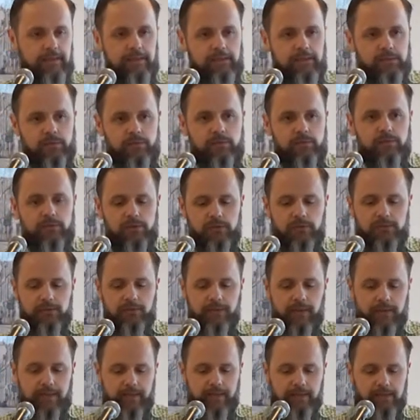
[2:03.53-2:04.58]
So to
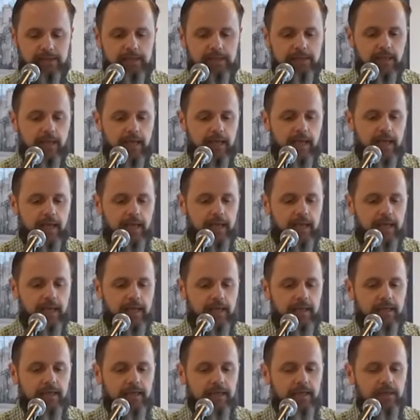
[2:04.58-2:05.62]
delight
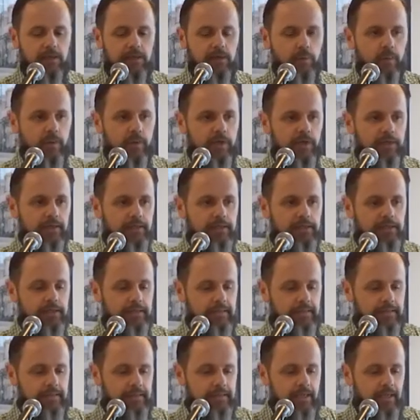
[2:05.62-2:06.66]
uh, in the Word,
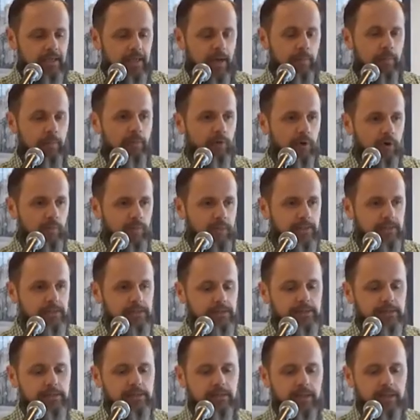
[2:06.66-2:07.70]
a
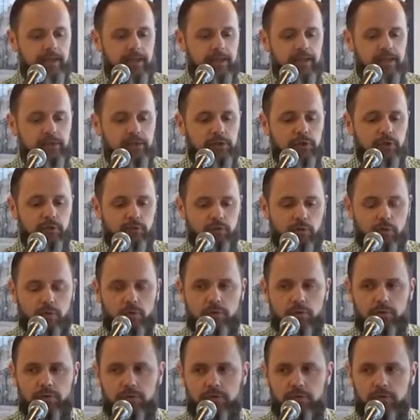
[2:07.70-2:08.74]
promise uh, to
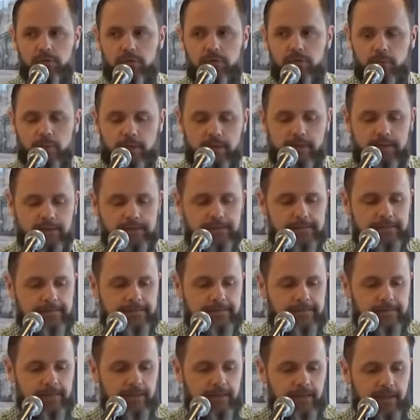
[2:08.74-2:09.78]
grow through the Word,
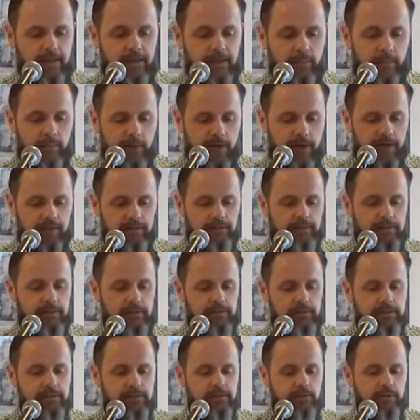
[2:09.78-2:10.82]
and a
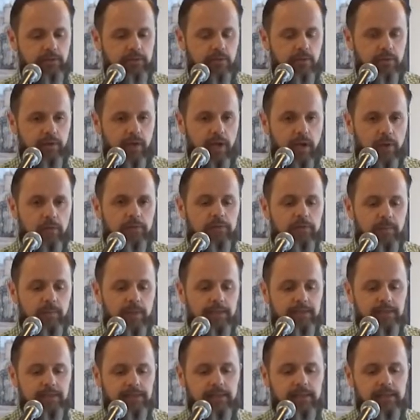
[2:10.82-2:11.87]
practice on how to
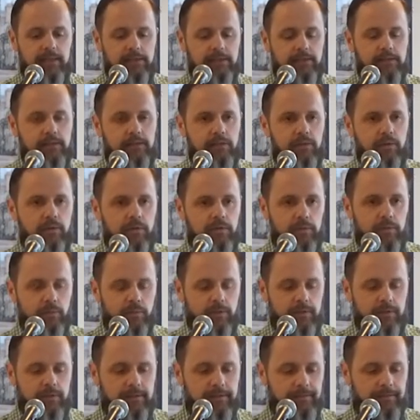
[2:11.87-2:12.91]
meditate on the
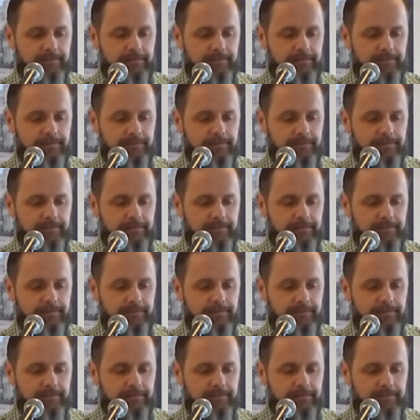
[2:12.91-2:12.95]
Word.